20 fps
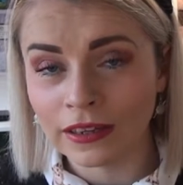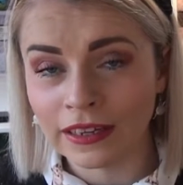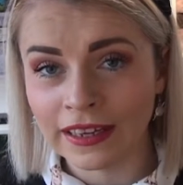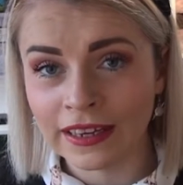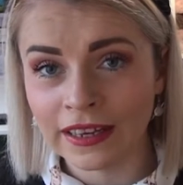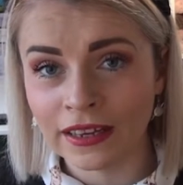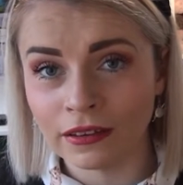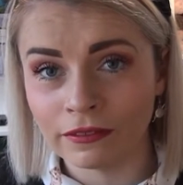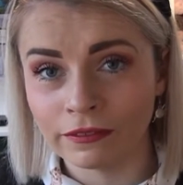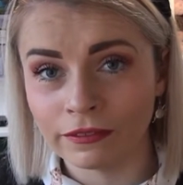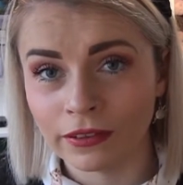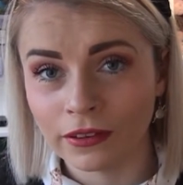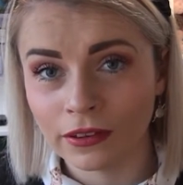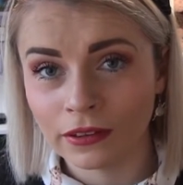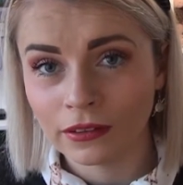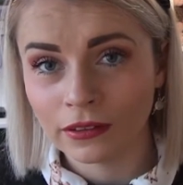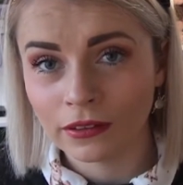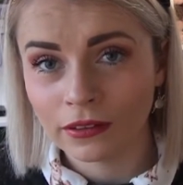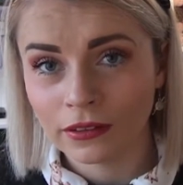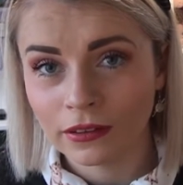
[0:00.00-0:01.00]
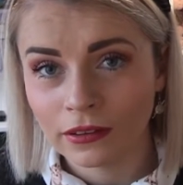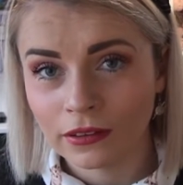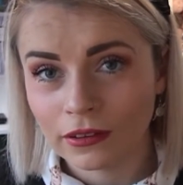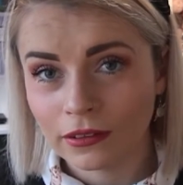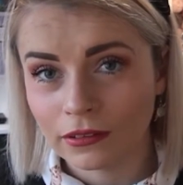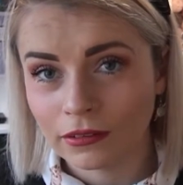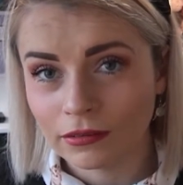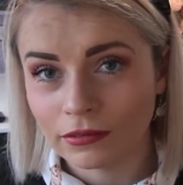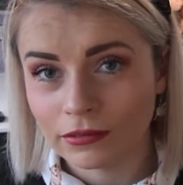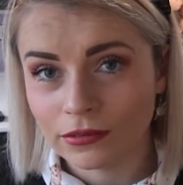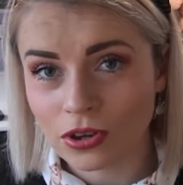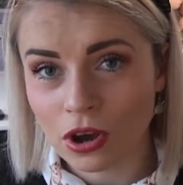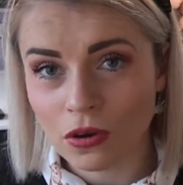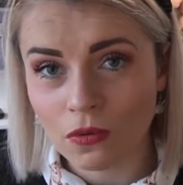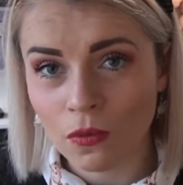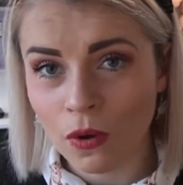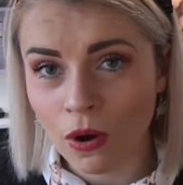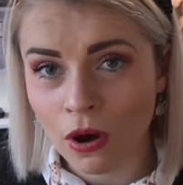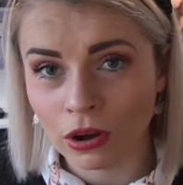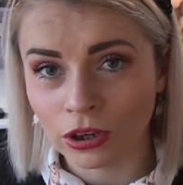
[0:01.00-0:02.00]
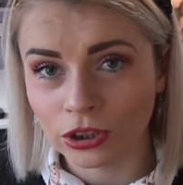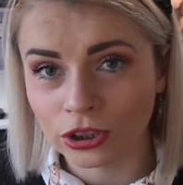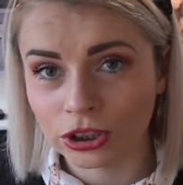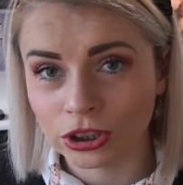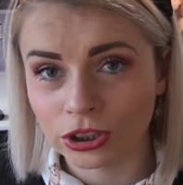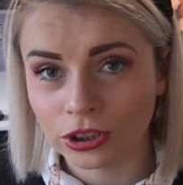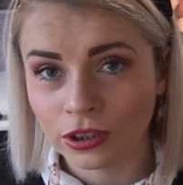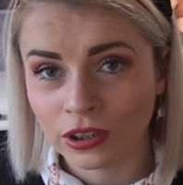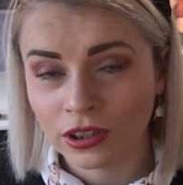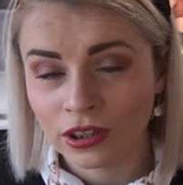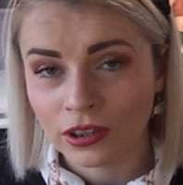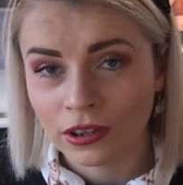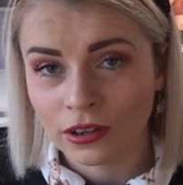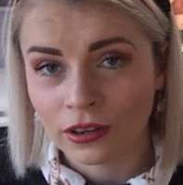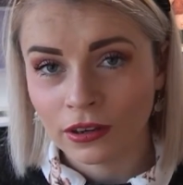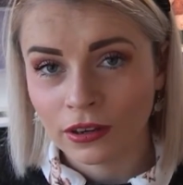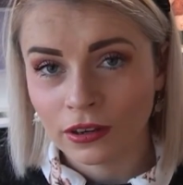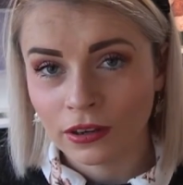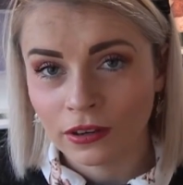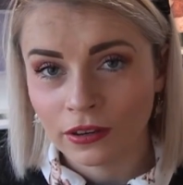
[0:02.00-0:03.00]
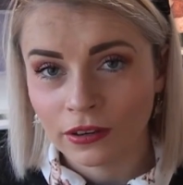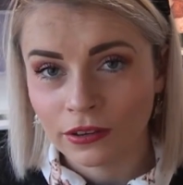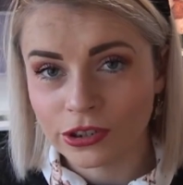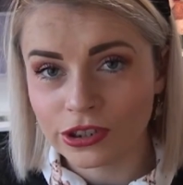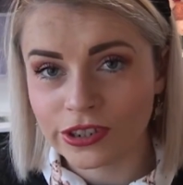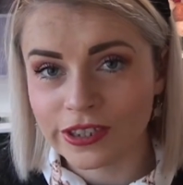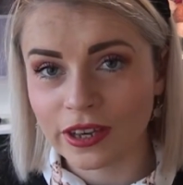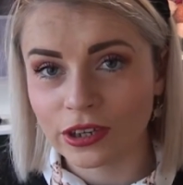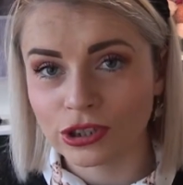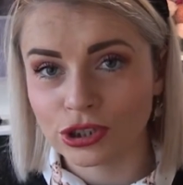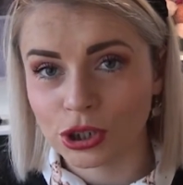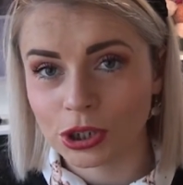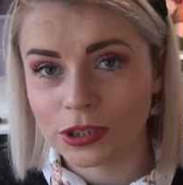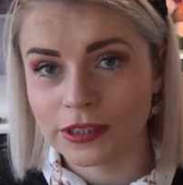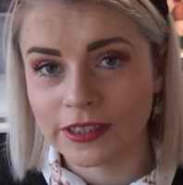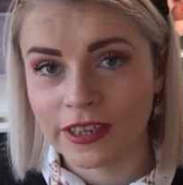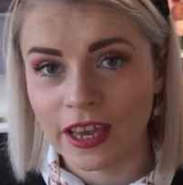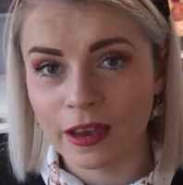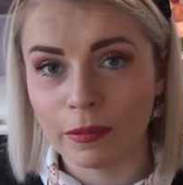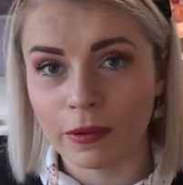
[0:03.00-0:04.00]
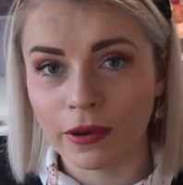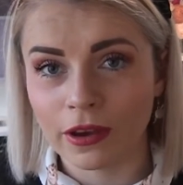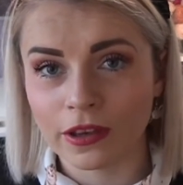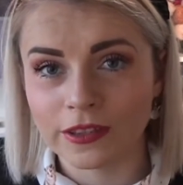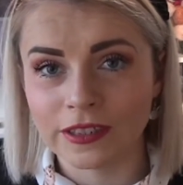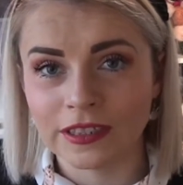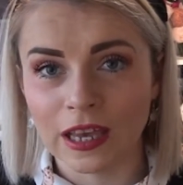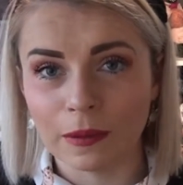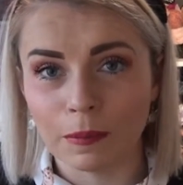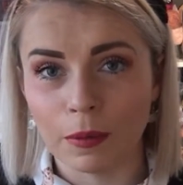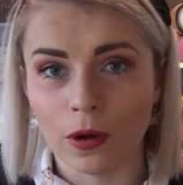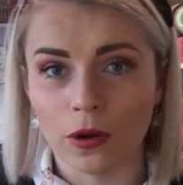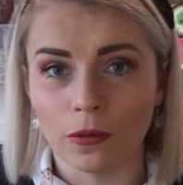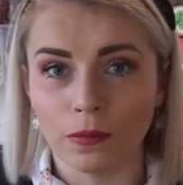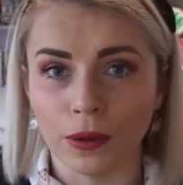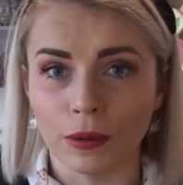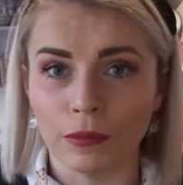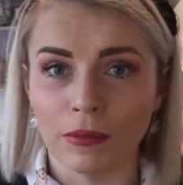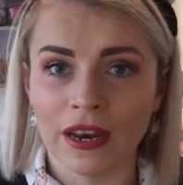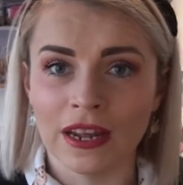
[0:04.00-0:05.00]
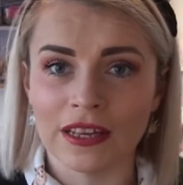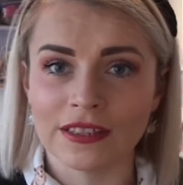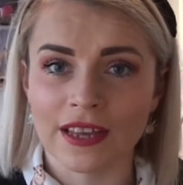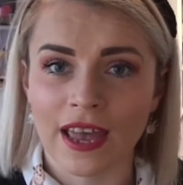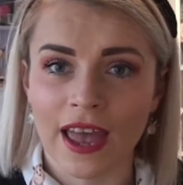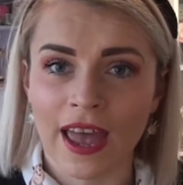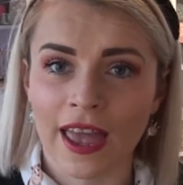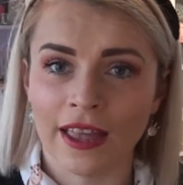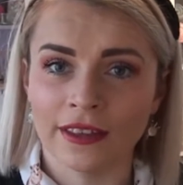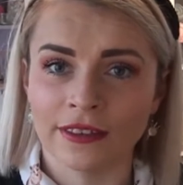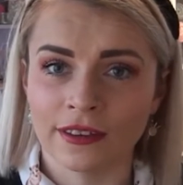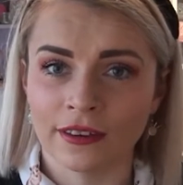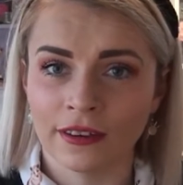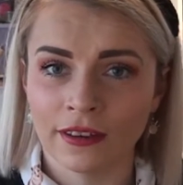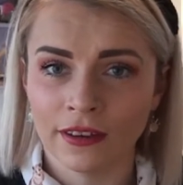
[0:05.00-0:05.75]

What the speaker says: Leave. Don't watch. Just skip a couple of minutes ahead.